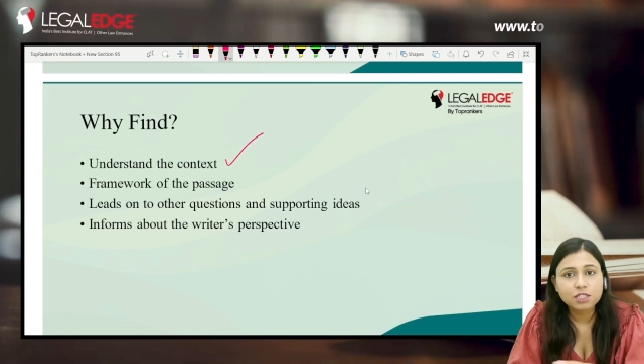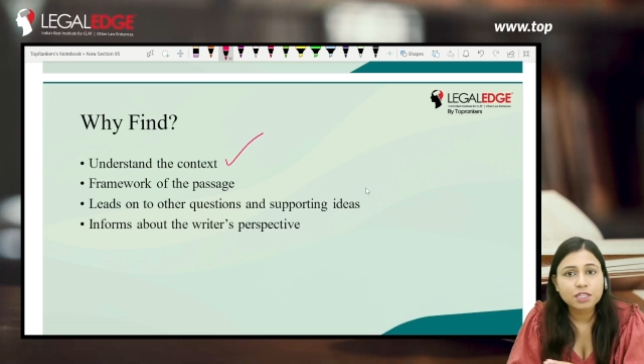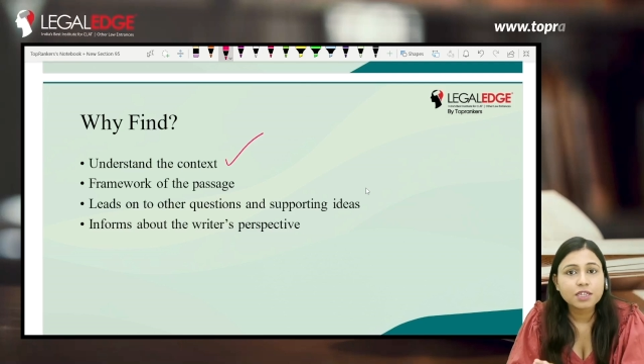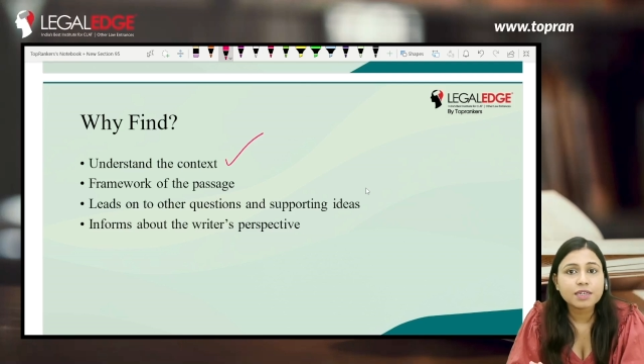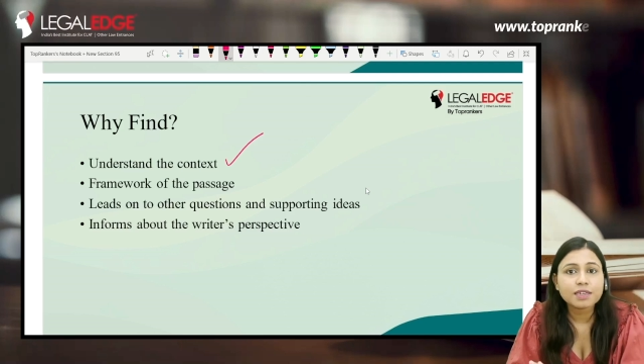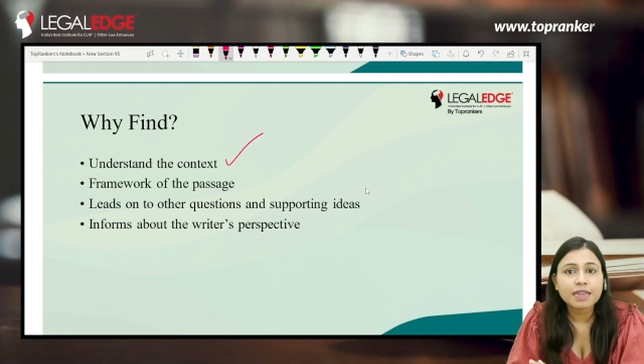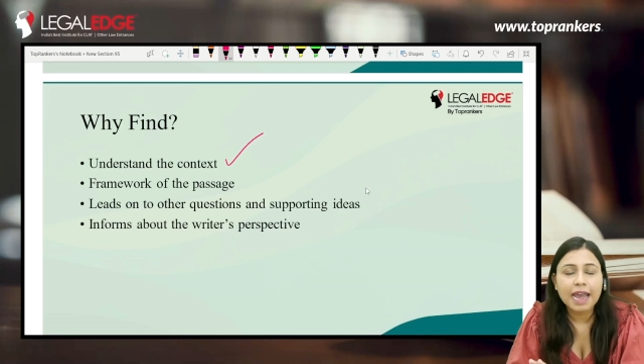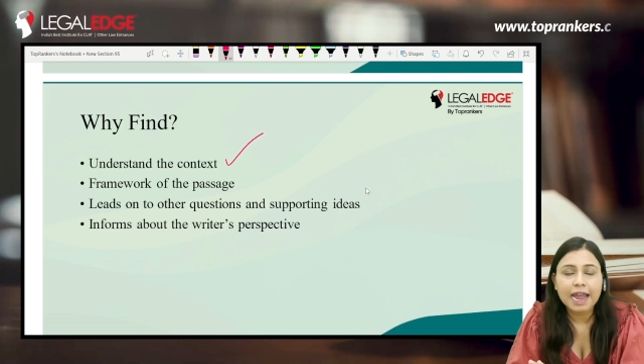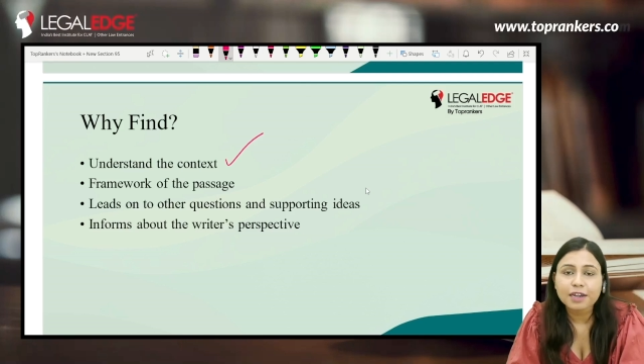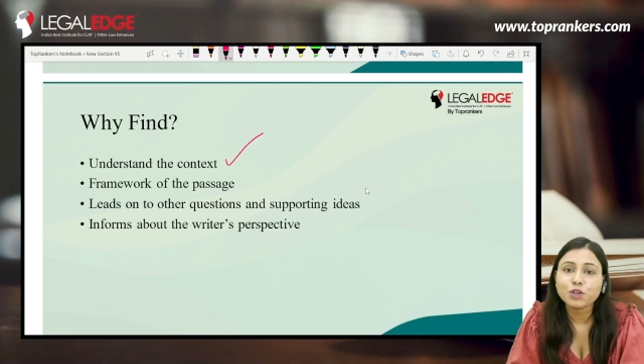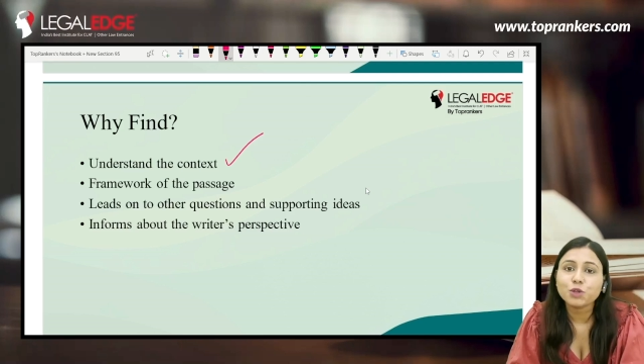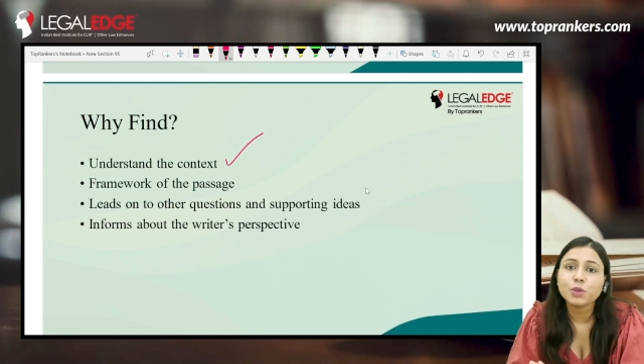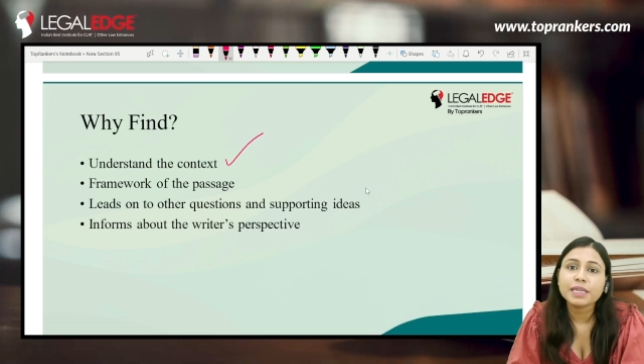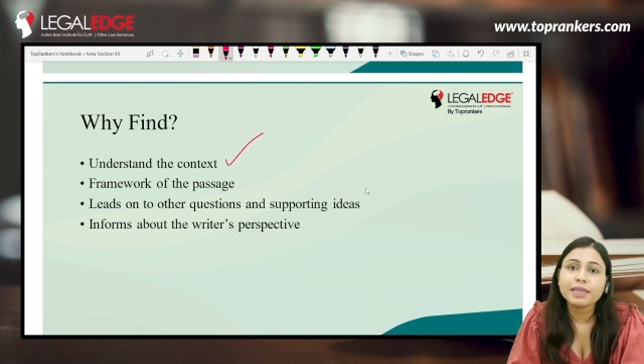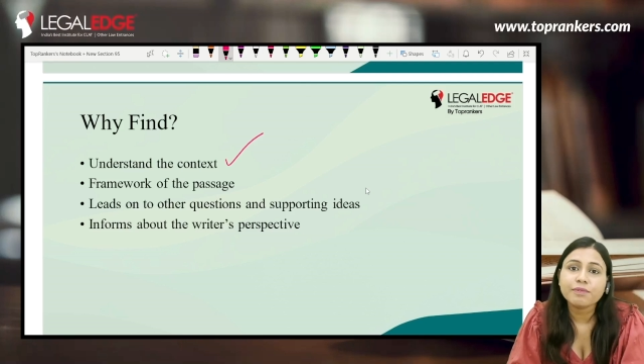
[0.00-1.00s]
they had
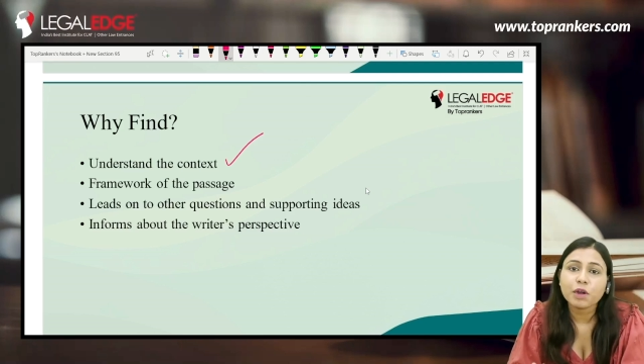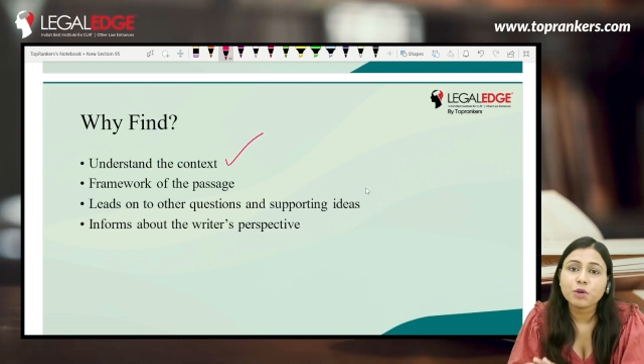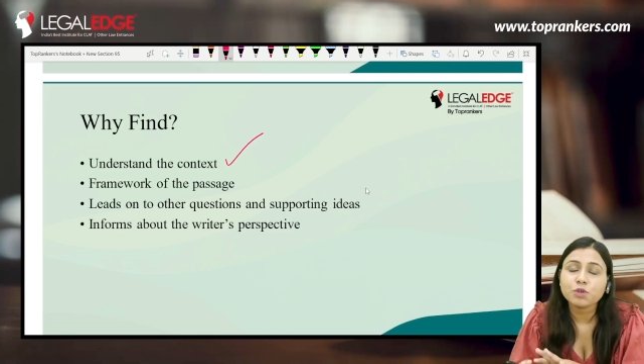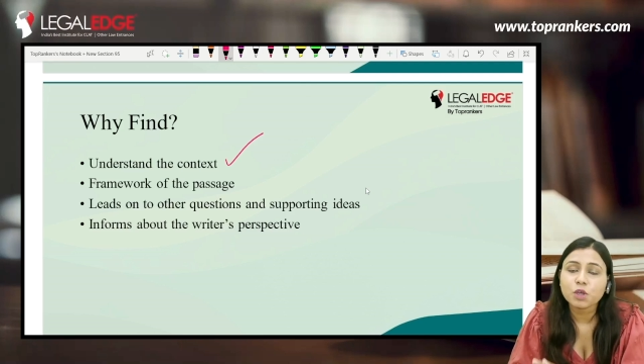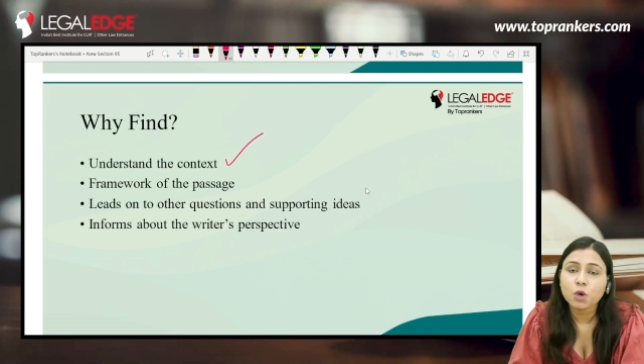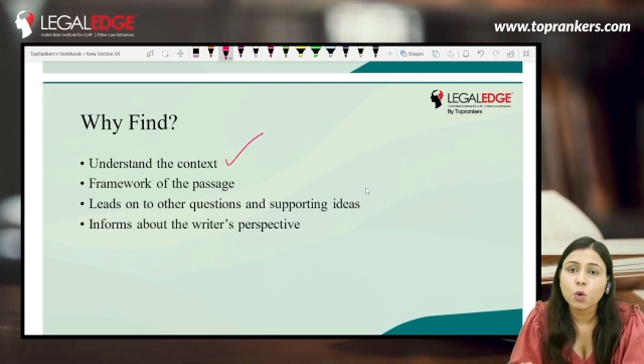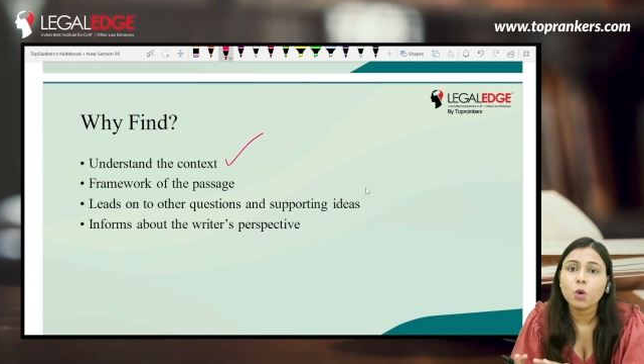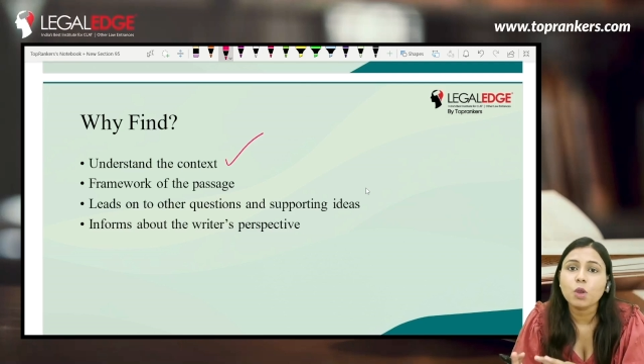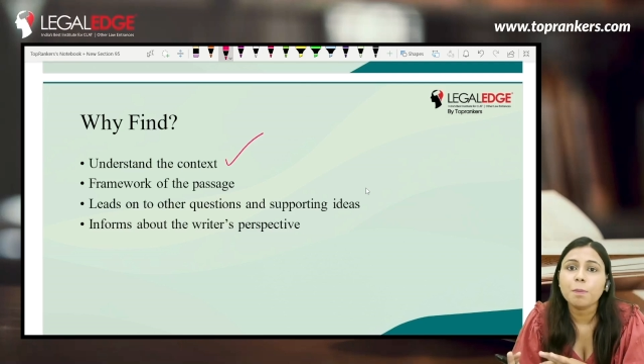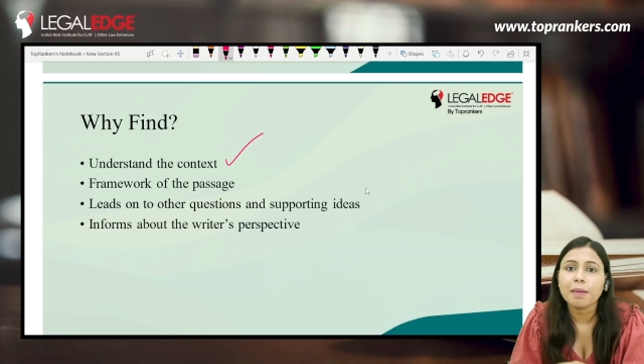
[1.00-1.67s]
to leave out the whole